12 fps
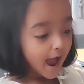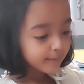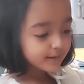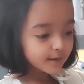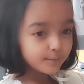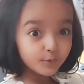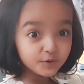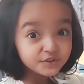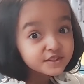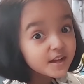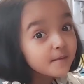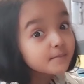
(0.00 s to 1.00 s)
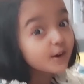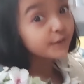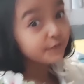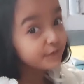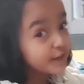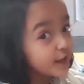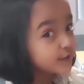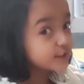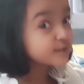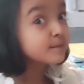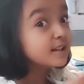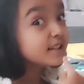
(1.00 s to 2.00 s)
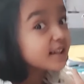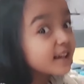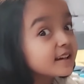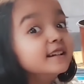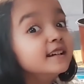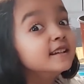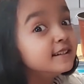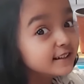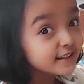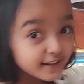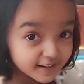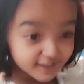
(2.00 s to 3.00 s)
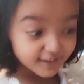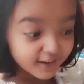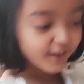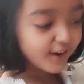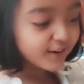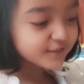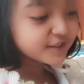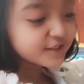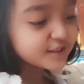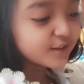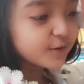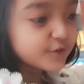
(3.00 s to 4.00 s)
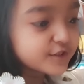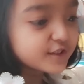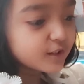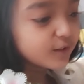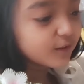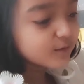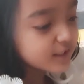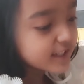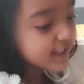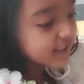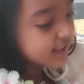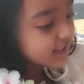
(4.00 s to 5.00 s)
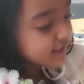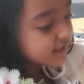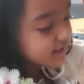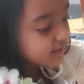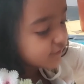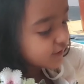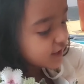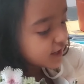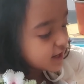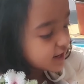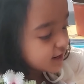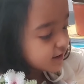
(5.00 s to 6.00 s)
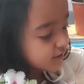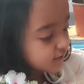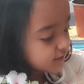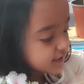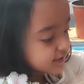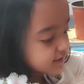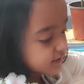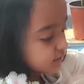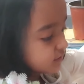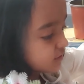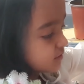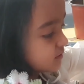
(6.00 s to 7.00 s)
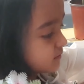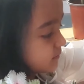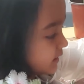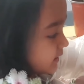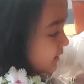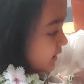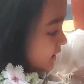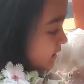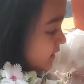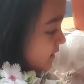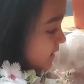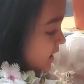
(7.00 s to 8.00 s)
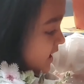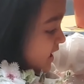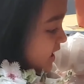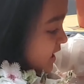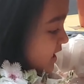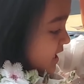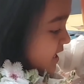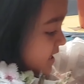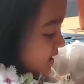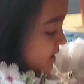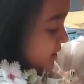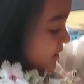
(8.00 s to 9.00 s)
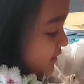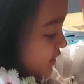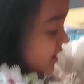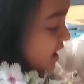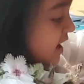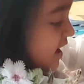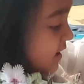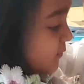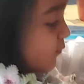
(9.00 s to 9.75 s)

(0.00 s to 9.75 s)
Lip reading: I'm gonna pour some condensed milk in here. So slowly, very slowly. Like that.